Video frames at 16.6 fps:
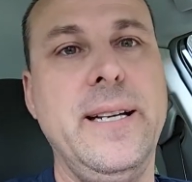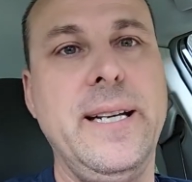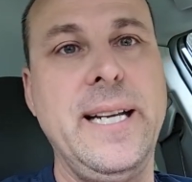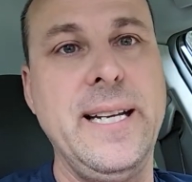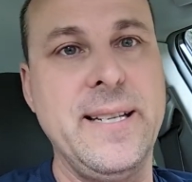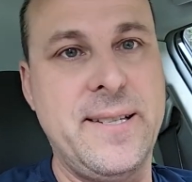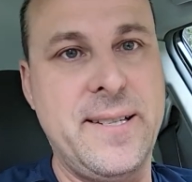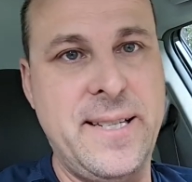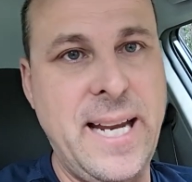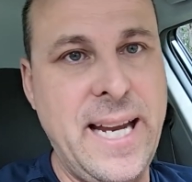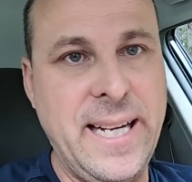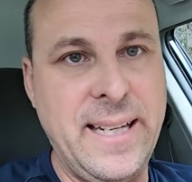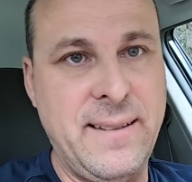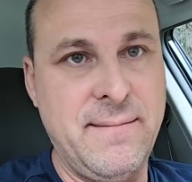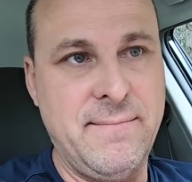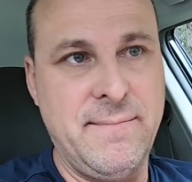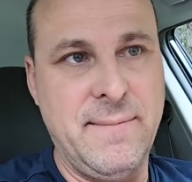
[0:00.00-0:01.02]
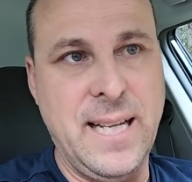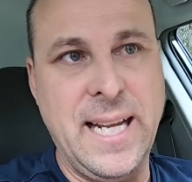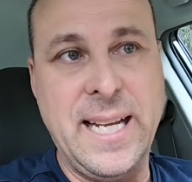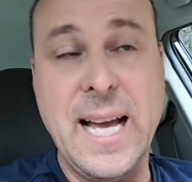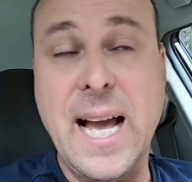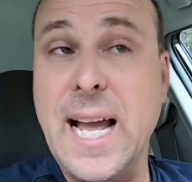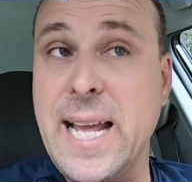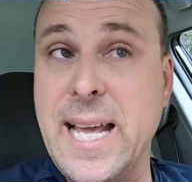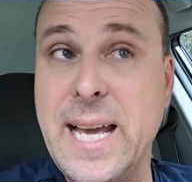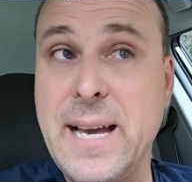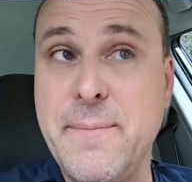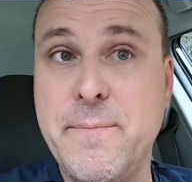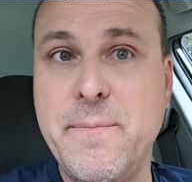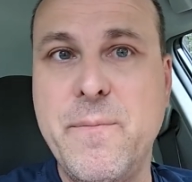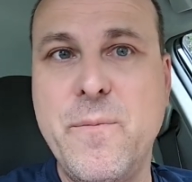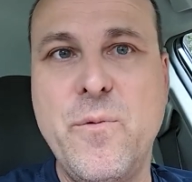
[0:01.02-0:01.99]
in a state like I
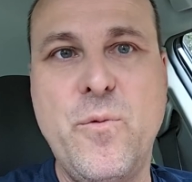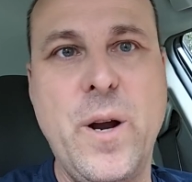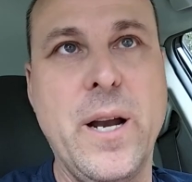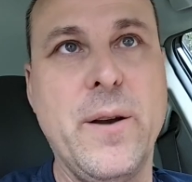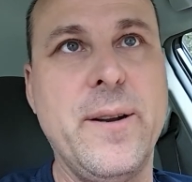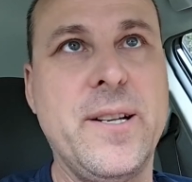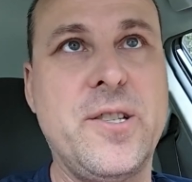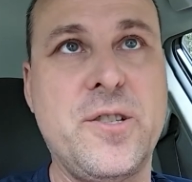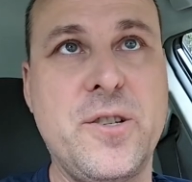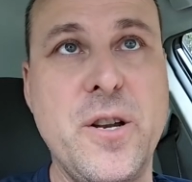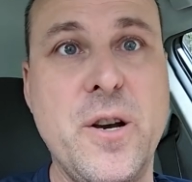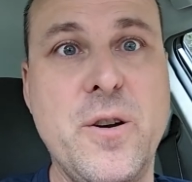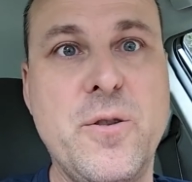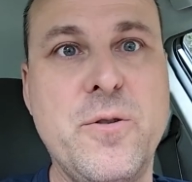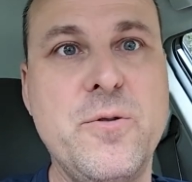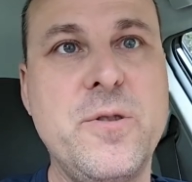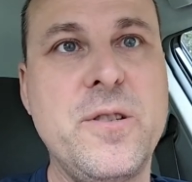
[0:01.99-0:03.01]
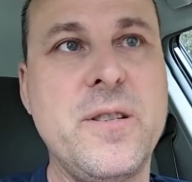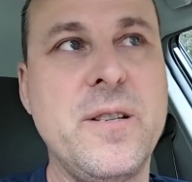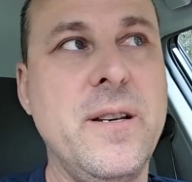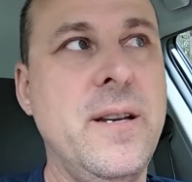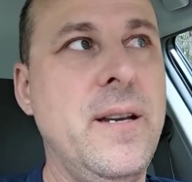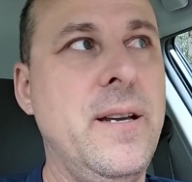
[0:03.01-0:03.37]
am, where it snows